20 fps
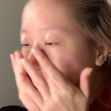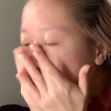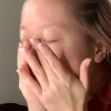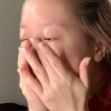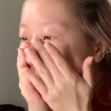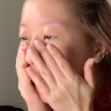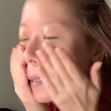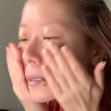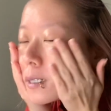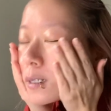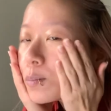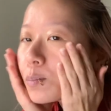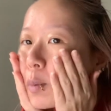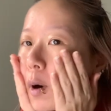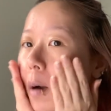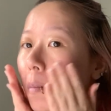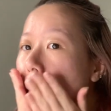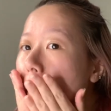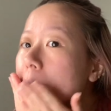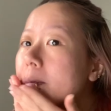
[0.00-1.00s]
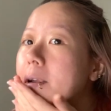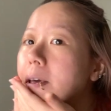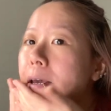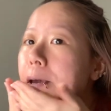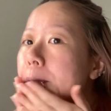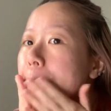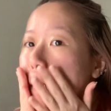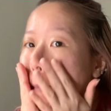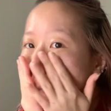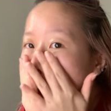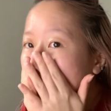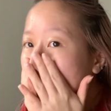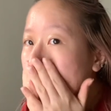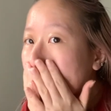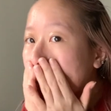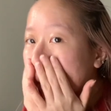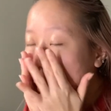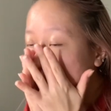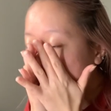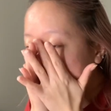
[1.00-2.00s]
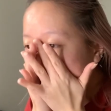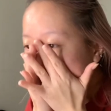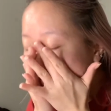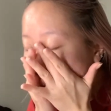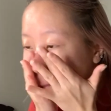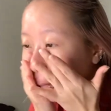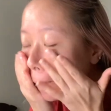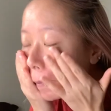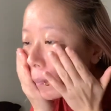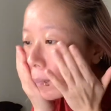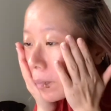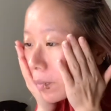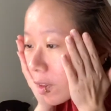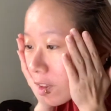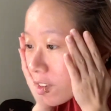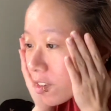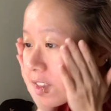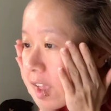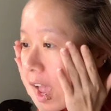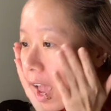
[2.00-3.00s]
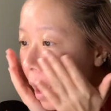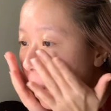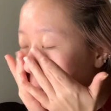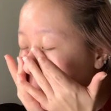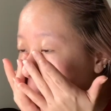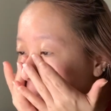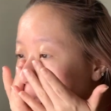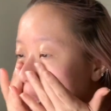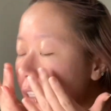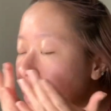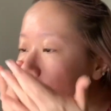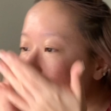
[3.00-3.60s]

is probably the same as